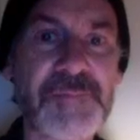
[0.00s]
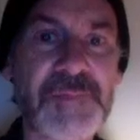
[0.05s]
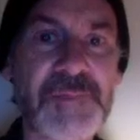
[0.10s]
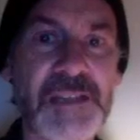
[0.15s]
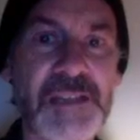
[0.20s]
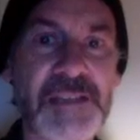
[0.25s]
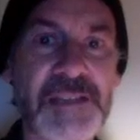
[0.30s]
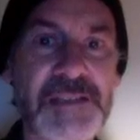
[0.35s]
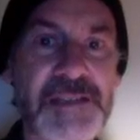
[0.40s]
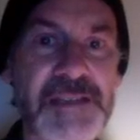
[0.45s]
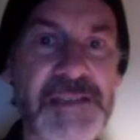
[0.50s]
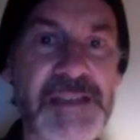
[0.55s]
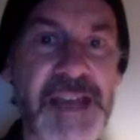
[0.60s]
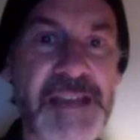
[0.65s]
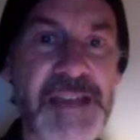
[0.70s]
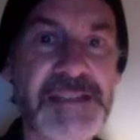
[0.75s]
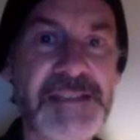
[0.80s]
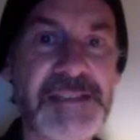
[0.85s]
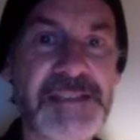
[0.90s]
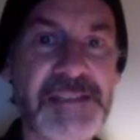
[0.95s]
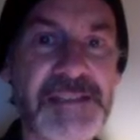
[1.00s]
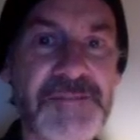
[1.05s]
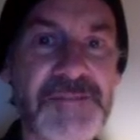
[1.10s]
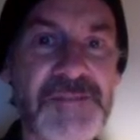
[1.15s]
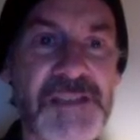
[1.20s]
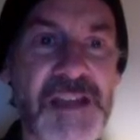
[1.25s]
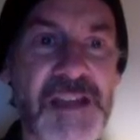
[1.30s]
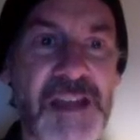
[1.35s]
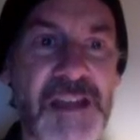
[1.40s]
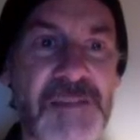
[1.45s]
The insanity of
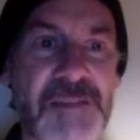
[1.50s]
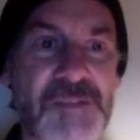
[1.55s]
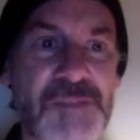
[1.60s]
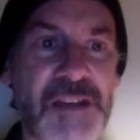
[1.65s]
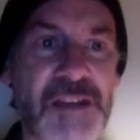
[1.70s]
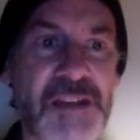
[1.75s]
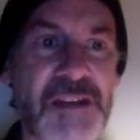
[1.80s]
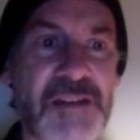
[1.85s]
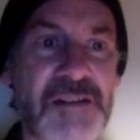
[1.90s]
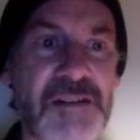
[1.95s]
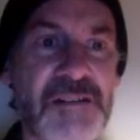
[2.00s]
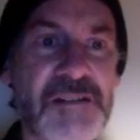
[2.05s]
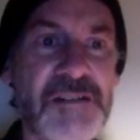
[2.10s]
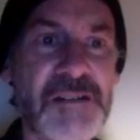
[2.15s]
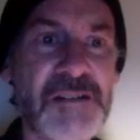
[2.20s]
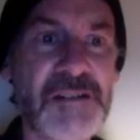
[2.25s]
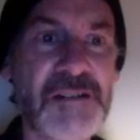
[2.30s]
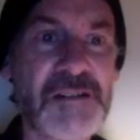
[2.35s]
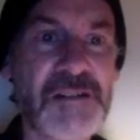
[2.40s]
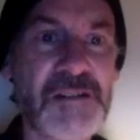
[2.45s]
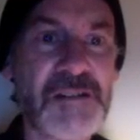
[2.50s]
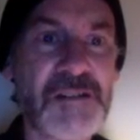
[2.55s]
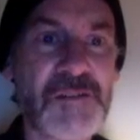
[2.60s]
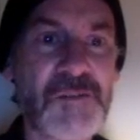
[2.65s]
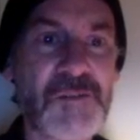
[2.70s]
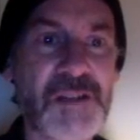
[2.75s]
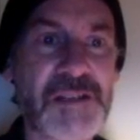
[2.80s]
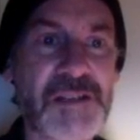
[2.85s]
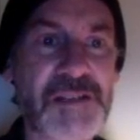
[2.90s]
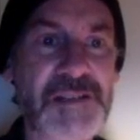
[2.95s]
time there,
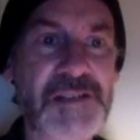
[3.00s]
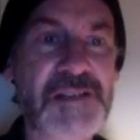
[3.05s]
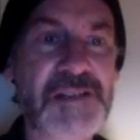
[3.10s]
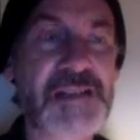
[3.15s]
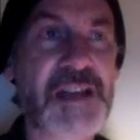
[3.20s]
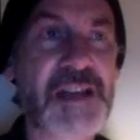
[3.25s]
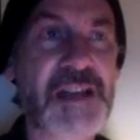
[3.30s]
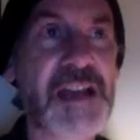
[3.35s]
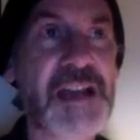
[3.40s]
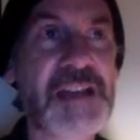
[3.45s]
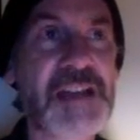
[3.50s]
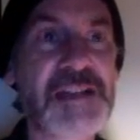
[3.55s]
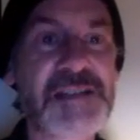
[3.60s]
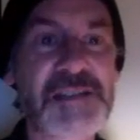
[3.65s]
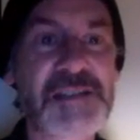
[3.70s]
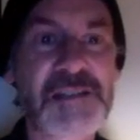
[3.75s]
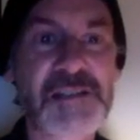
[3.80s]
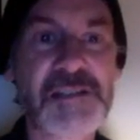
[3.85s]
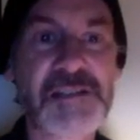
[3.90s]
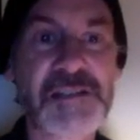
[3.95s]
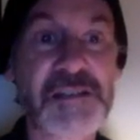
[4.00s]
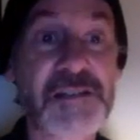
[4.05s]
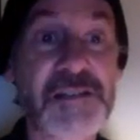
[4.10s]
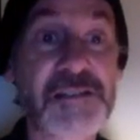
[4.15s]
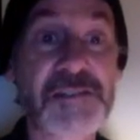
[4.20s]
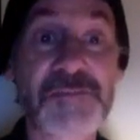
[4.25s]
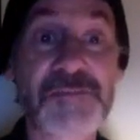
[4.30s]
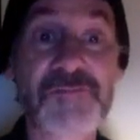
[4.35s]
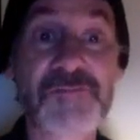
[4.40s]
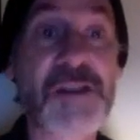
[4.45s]
while the skies
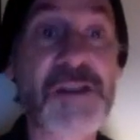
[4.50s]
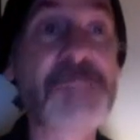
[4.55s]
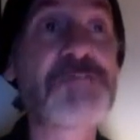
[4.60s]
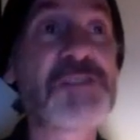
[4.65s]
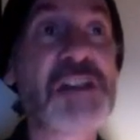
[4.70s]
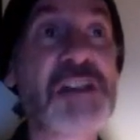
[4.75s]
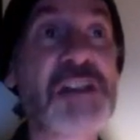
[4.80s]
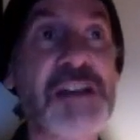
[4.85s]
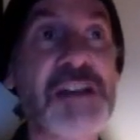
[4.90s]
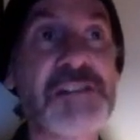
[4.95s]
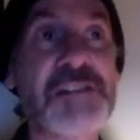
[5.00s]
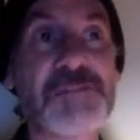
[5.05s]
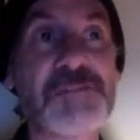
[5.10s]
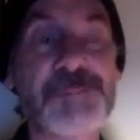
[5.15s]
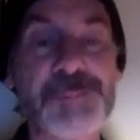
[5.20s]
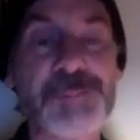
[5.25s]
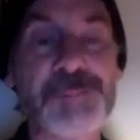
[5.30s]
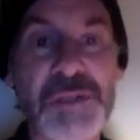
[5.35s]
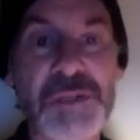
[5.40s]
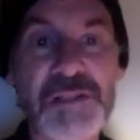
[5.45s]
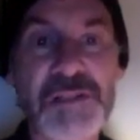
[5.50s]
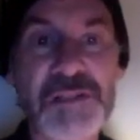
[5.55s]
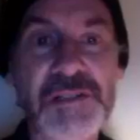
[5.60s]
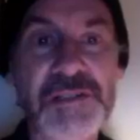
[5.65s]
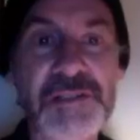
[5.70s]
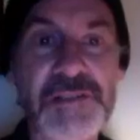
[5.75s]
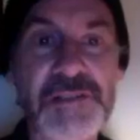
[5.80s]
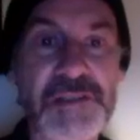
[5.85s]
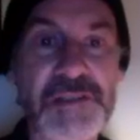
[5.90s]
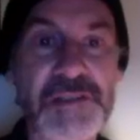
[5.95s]
cleared of reptile
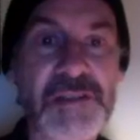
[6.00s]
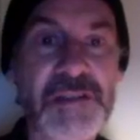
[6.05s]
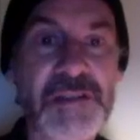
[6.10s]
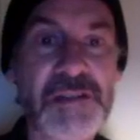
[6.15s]
birds.